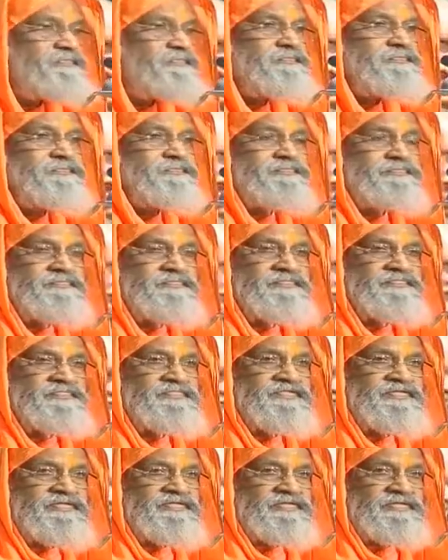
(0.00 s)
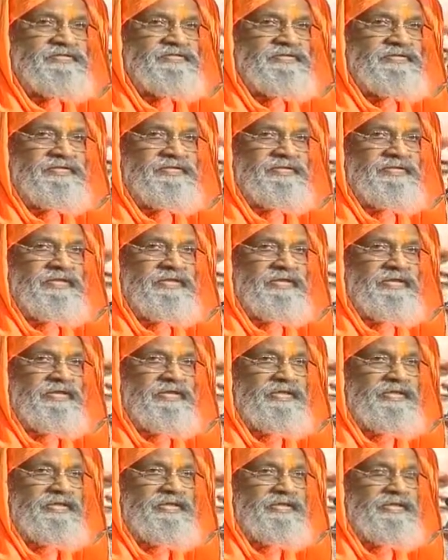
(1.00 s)

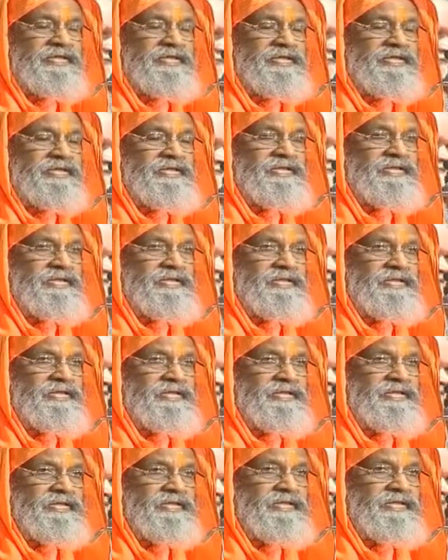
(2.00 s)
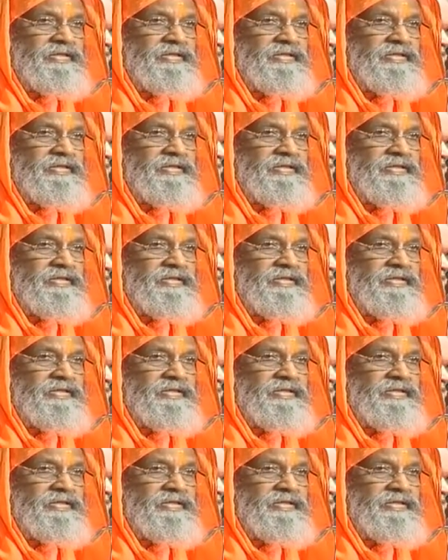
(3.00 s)
(silence)